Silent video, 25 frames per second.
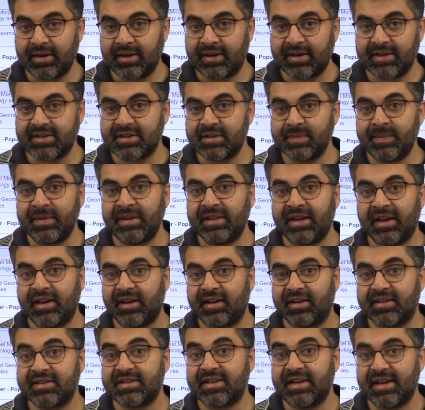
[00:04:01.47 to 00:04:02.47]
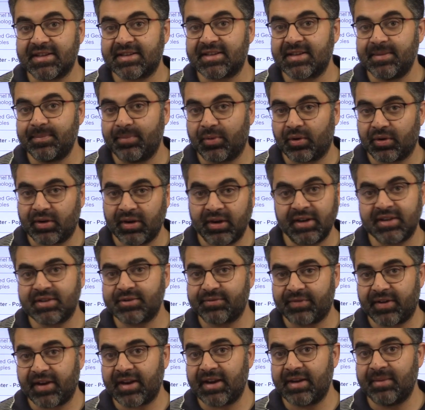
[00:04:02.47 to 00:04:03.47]
It doesn't mean that it is less important. It's
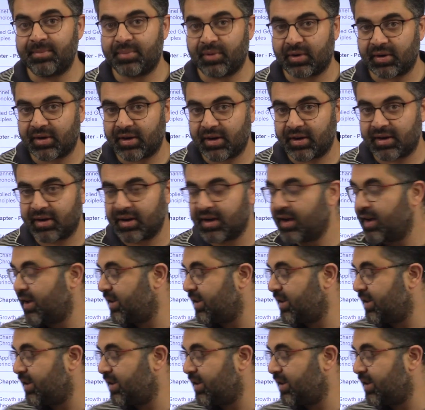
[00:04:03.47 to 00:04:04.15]
very important.